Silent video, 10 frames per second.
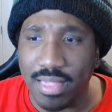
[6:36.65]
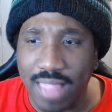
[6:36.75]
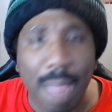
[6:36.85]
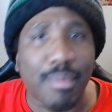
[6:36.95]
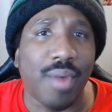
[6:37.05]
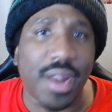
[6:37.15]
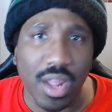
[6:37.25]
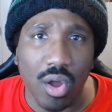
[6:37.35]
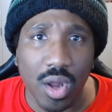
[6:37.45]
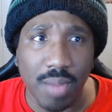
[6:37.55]

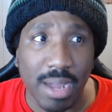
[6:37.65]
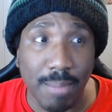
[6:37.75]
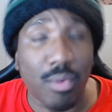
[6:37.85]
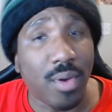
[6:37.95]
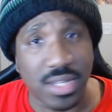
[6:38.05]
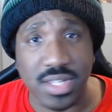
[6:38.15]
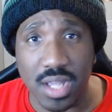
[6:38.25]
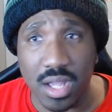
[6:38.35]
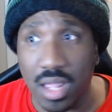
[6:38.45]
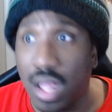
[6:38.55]
elaborating on my
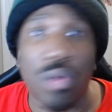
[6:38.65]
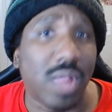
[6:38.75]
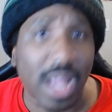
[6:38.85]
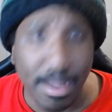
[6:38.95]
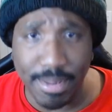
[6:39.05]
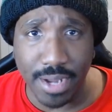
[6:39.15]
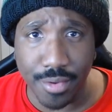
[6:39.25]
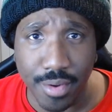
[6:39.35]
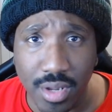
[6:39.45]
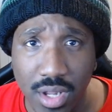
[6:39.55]
points uh, a whole lot better.